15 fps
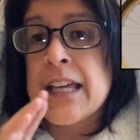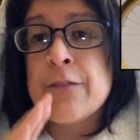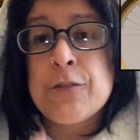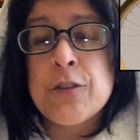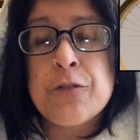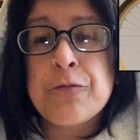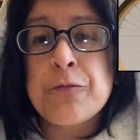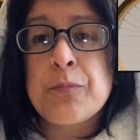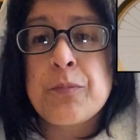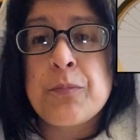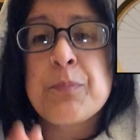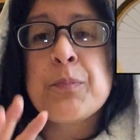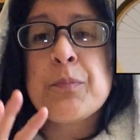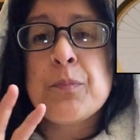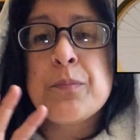If you've
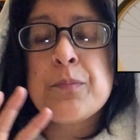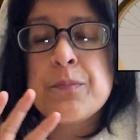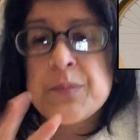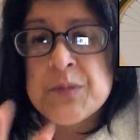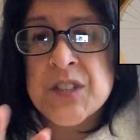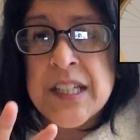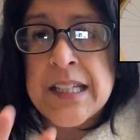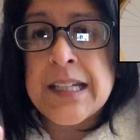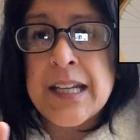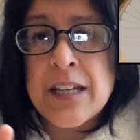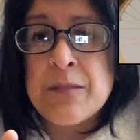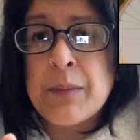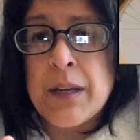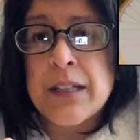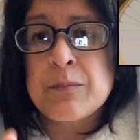seen
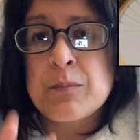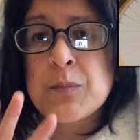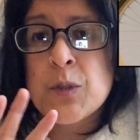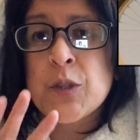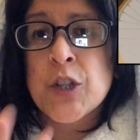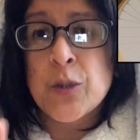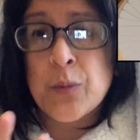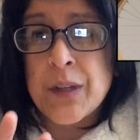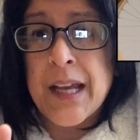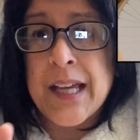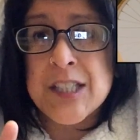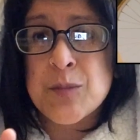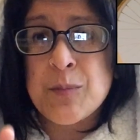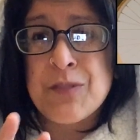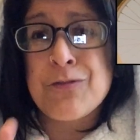any of my
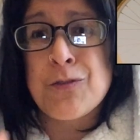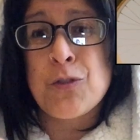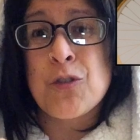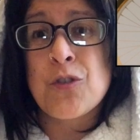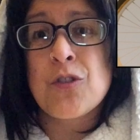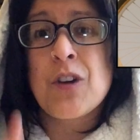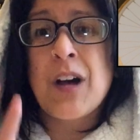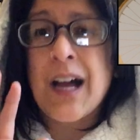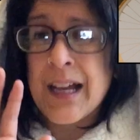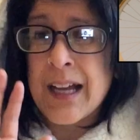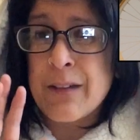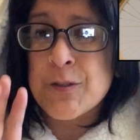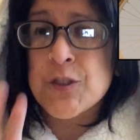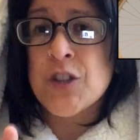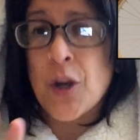Q&As before, I
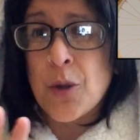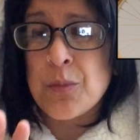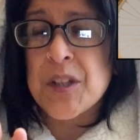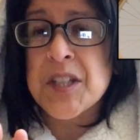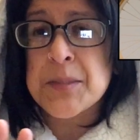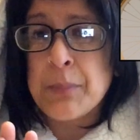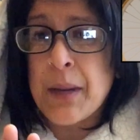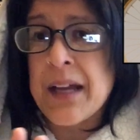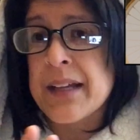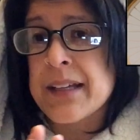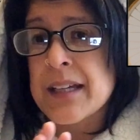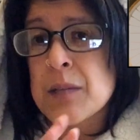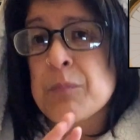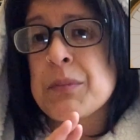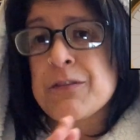have shown this
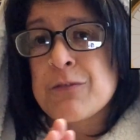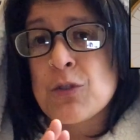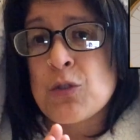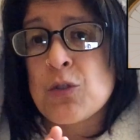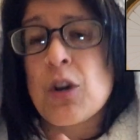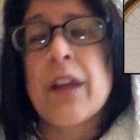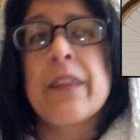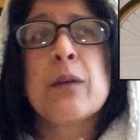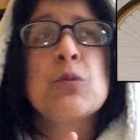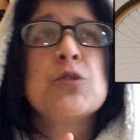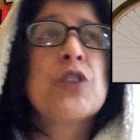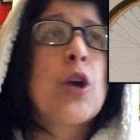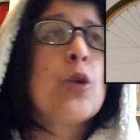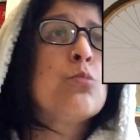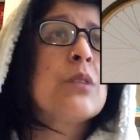bike before, and there
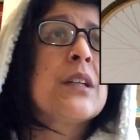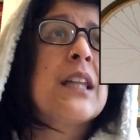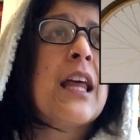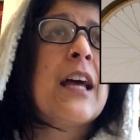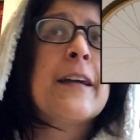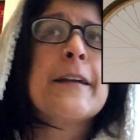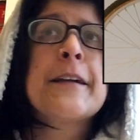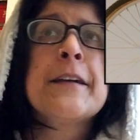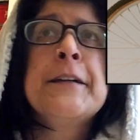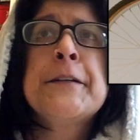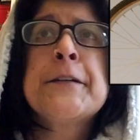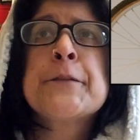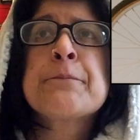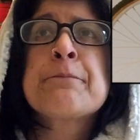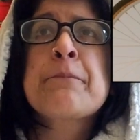was only like
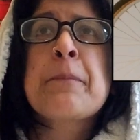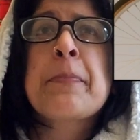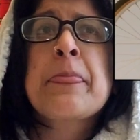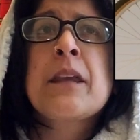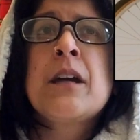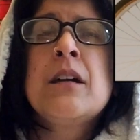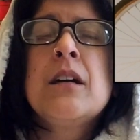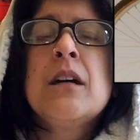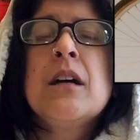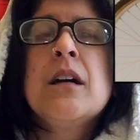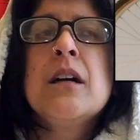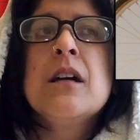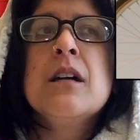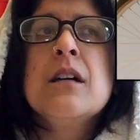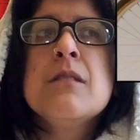
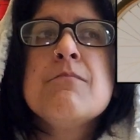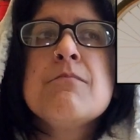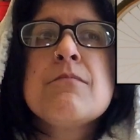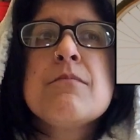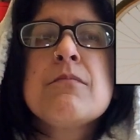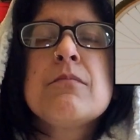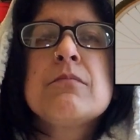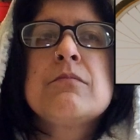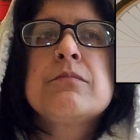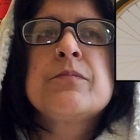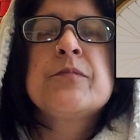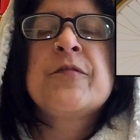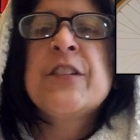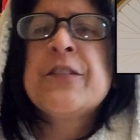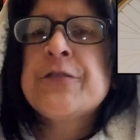
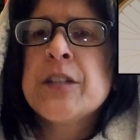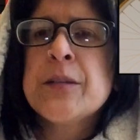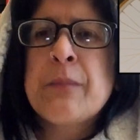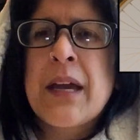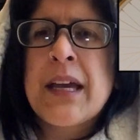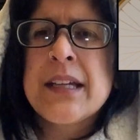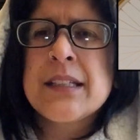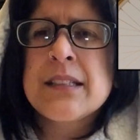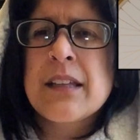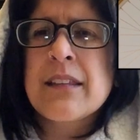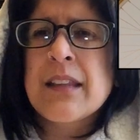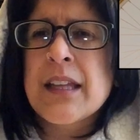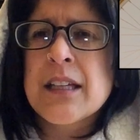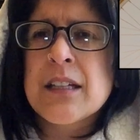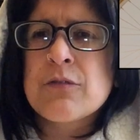50 made, I
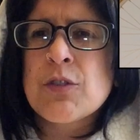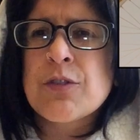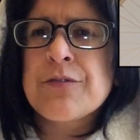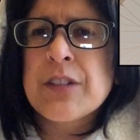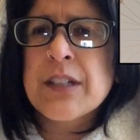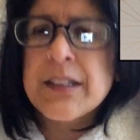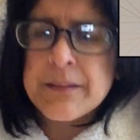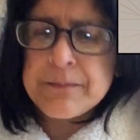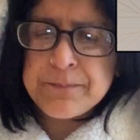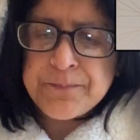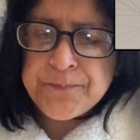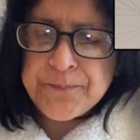think, roughly.